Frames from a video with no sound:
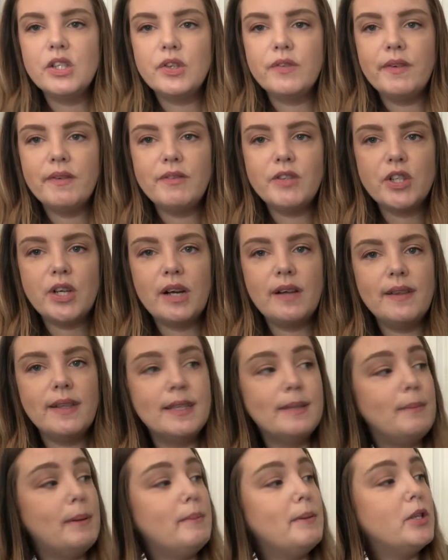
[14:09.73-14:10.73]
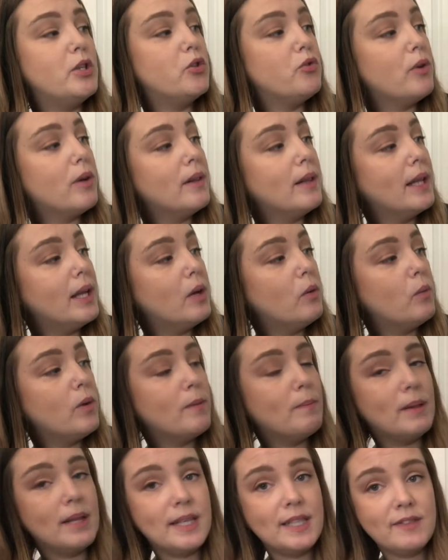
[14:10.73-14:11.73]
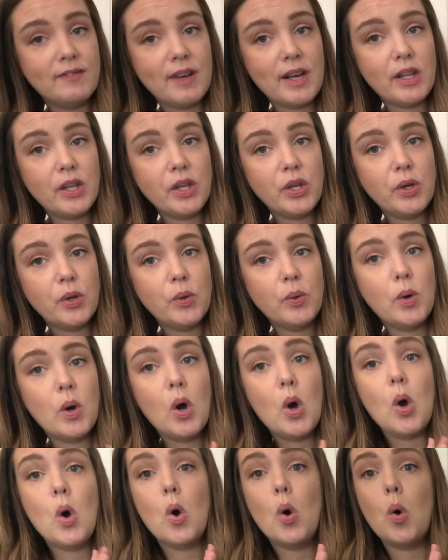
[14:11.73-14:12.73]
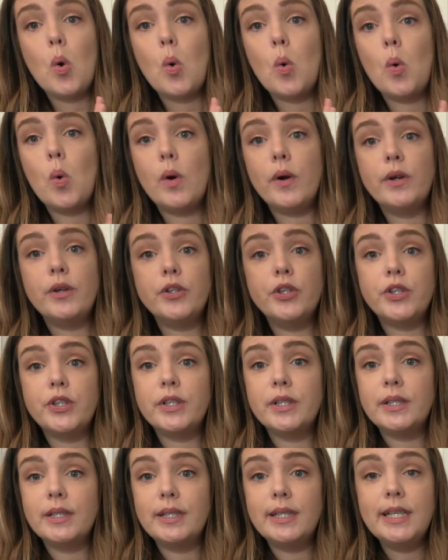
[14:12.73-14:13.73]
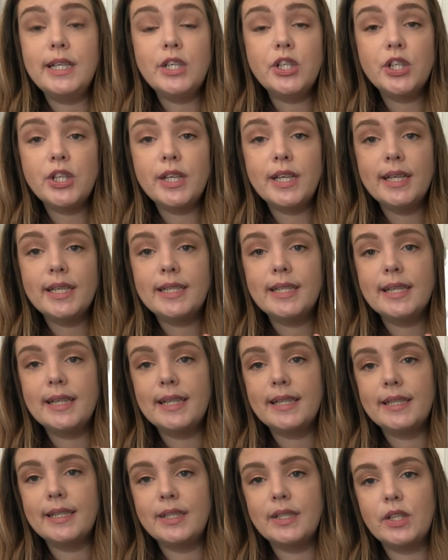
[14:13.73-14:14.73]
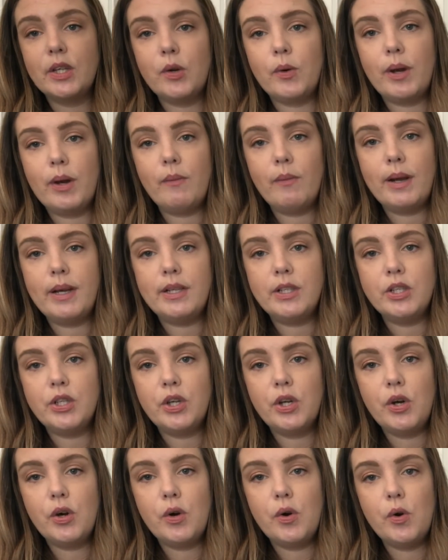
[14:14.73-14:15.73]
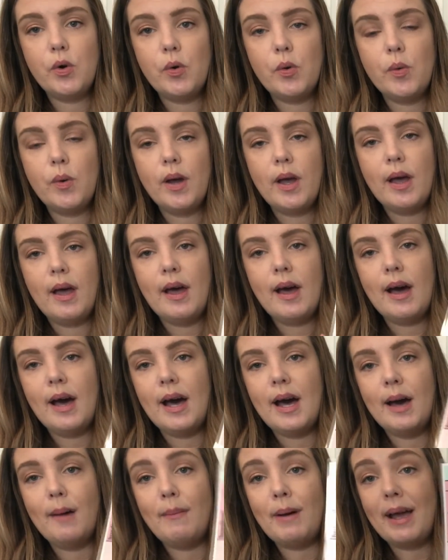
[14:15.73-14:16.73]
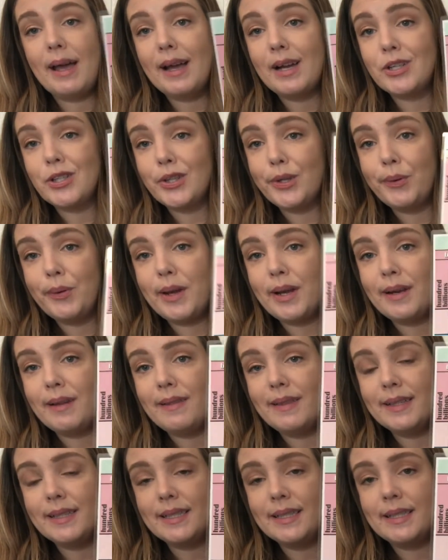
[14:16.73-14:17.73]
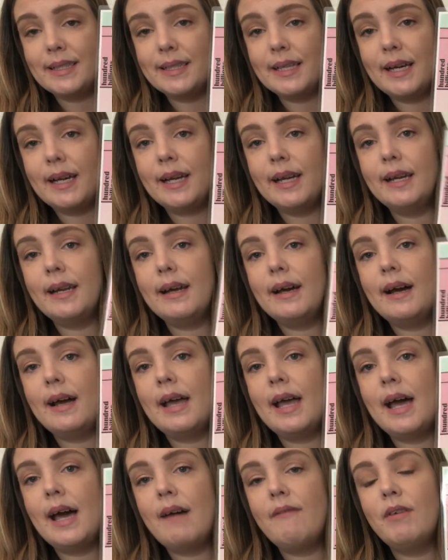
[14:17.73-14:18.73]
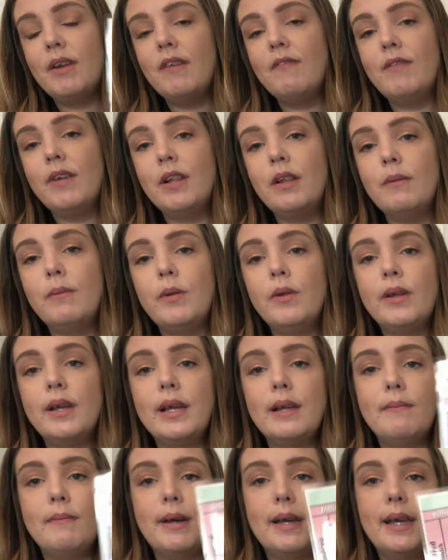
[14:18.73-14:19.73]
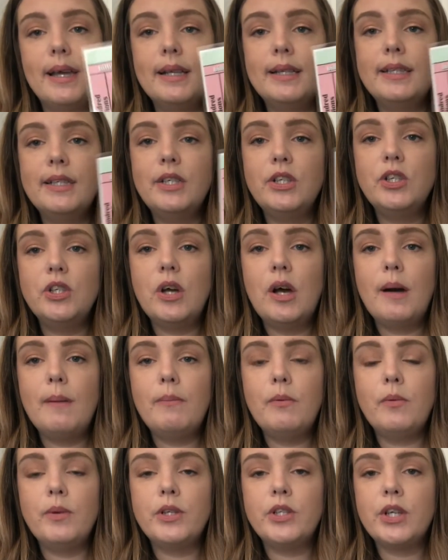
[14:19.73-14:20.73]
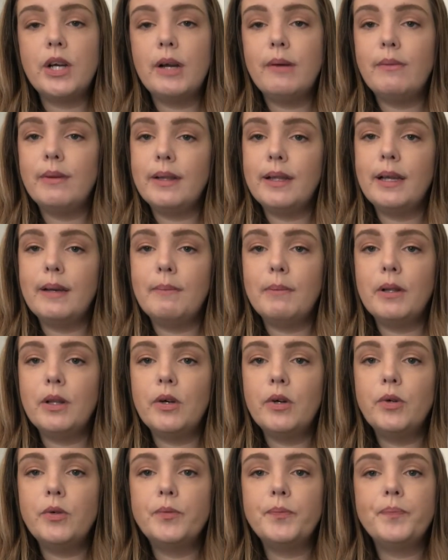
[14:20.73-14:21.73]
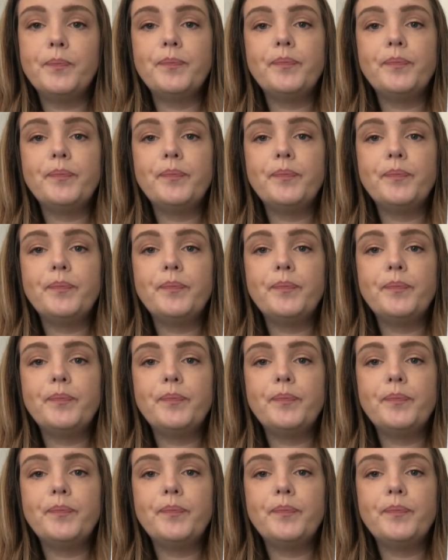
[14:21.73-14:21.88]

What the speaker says: if you have a child that's maybe struggling with place value, or you're just teaching it, this is a great way to go. I actually created this design. I have it available in my Etsy shop, which I will link below.